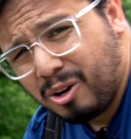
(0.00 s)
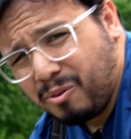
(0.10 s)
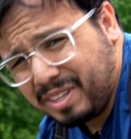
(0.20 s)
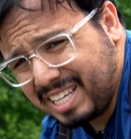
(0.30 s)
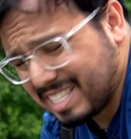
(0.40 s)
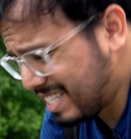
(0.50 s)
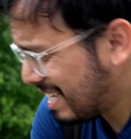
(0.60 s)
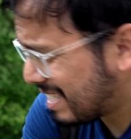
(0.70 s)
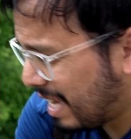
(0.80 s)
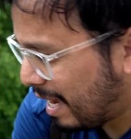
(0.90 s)
with this
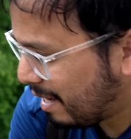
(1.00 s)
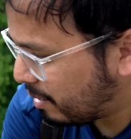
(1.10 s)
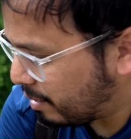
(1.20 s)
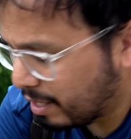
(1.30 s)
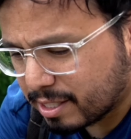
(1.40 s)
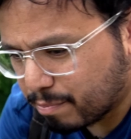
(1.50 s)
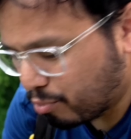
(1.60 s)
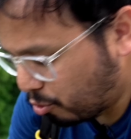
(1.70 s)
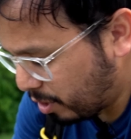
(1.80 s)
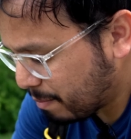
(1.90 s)
disc, this
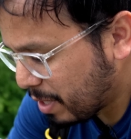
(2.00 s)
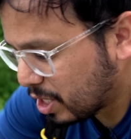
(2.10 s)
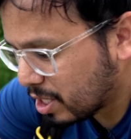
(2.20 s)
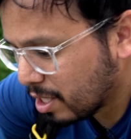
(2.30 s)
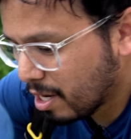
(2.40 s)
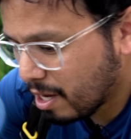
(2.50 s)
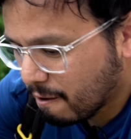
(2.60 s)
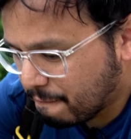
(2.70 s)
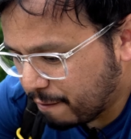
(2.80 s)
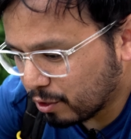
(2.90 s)
pretty much
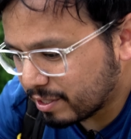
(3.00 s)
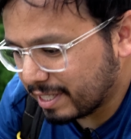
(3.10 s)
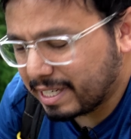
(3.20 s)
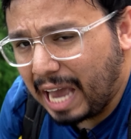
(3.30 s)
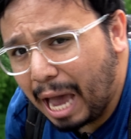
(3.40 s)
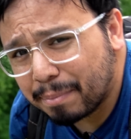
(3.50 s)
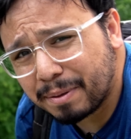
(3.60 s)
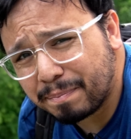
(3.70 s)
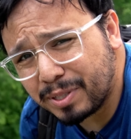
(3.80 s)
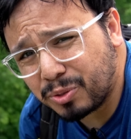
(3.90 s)
fills the gap
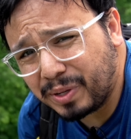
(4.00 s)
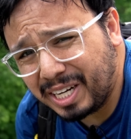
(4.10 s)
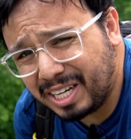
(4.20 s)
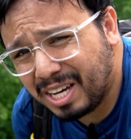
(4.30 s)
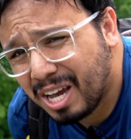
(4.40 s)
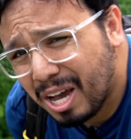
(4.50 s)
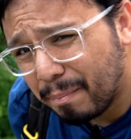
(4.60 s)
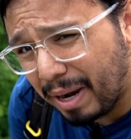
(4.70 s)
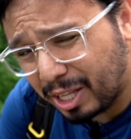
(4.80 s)
between my